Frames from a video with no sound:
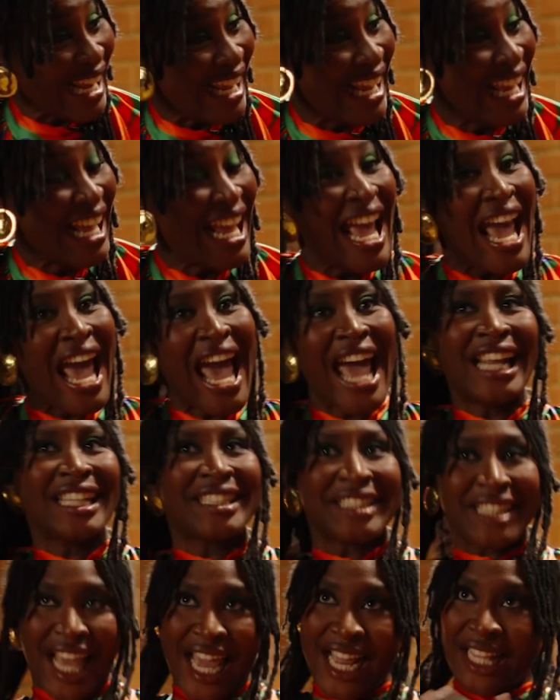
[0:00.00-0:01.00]
And
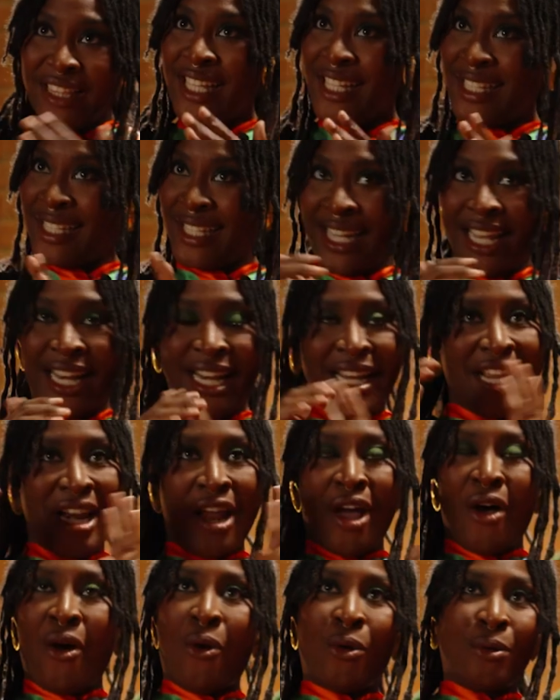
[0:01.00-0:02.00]
it's like, listen,
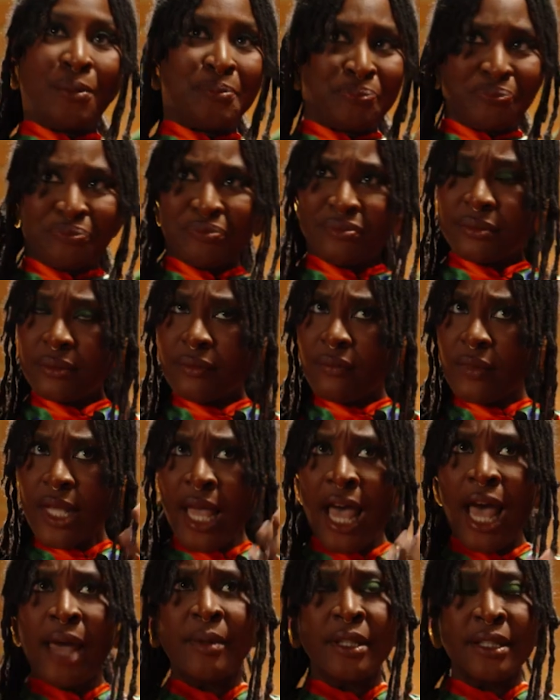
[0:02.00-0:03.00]

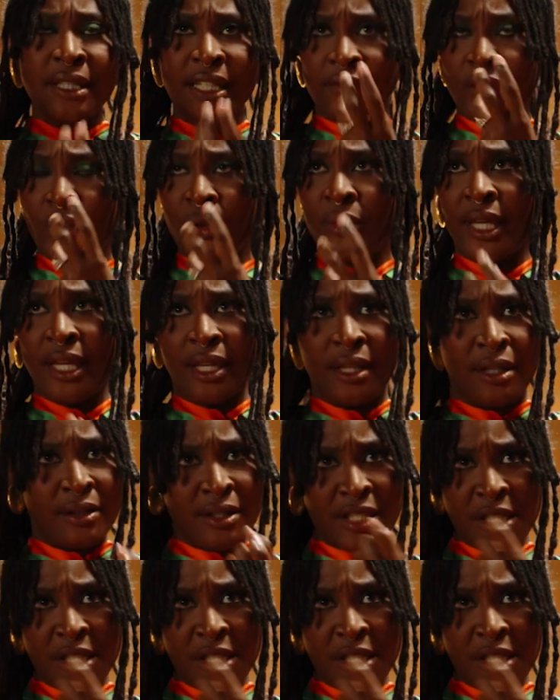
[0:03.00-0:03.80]
I believe you get